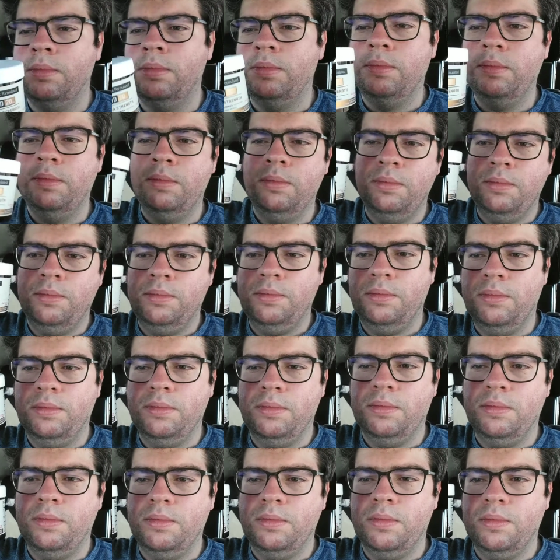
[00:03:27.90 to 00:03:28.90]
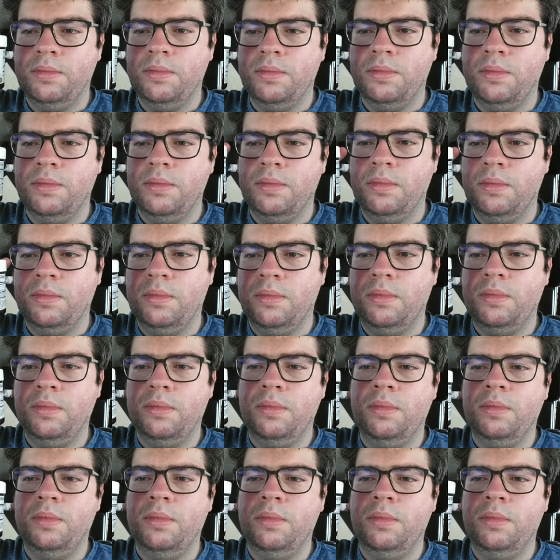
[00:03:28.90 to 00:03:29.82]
No one is speaking in this clip.